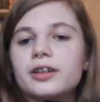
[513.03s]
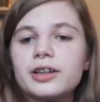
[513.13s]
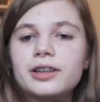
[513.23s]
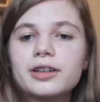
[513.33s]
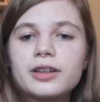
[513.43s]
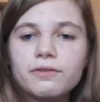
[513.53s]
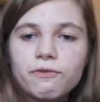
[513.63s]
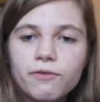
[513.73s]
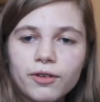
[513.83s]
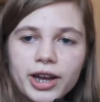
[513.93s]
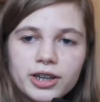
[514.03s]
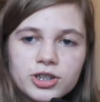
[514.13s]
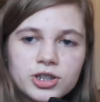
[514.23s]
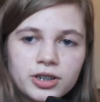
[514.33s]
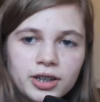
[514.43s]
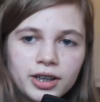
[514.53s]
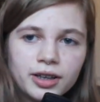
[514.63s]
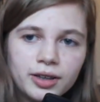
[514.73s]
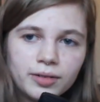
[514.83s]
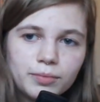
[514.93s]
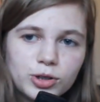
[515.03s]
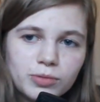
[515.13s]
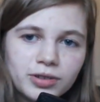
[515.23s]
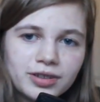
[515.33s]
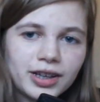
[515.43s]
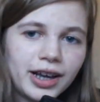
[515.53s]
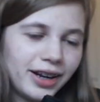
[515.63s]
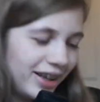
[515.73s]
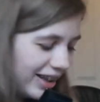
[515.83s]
good, looking fresh. Push him to side.